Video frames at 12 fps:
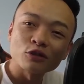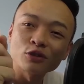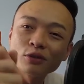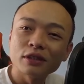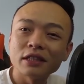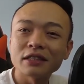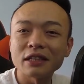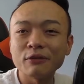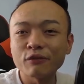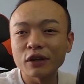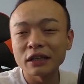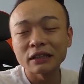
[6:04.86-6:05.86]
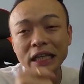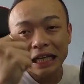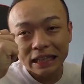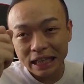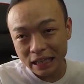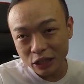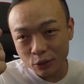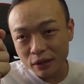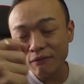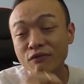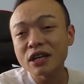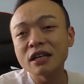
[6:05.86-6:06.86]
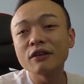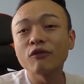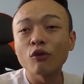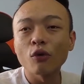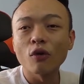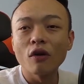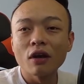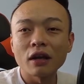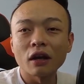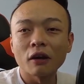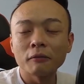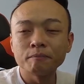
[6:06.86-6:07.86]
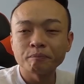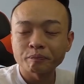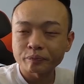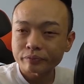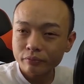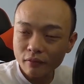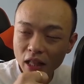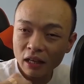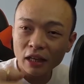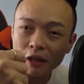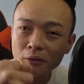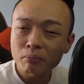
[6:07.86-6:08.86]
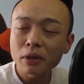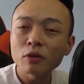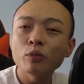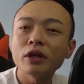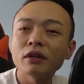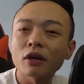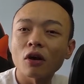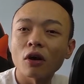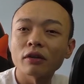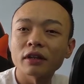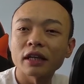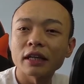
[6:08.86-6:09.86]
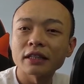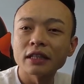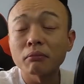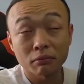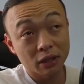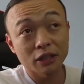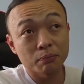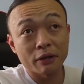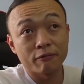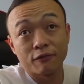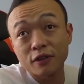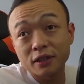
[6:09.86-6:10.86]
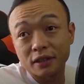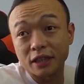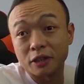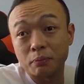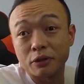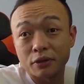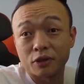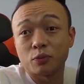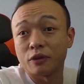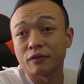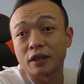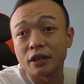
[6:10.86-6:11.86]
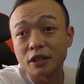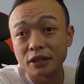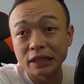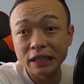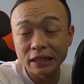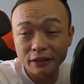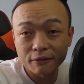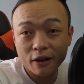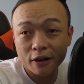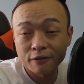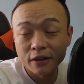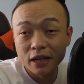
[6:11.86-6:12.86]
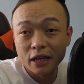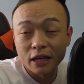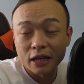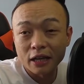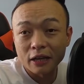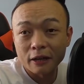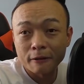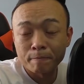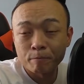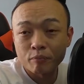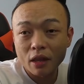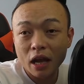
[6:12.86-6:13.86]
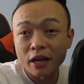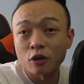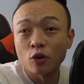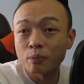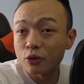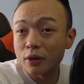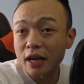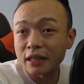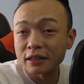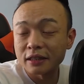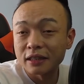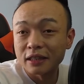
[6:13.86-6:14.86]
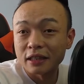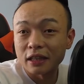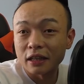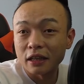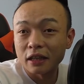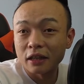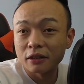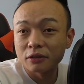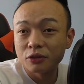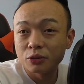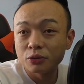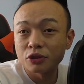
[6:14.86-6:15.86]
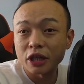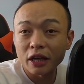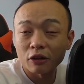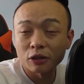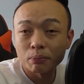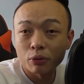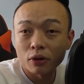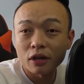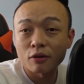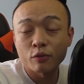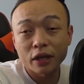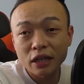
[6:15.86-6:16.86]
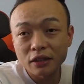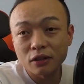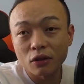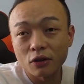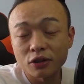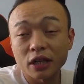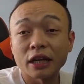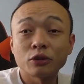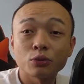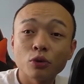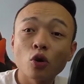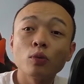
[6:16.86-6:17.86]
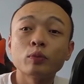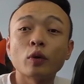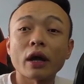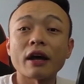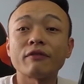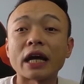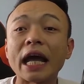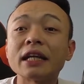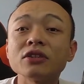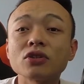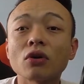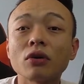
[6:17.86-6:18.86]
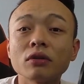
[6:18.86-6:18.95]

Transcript: to this event thank you Nvidia for um, letting me win the contest. That's my first experience with the HTC Vive. Um, I hope you guys uh, do check out the product when it's launched. I do hope to have a hands-on,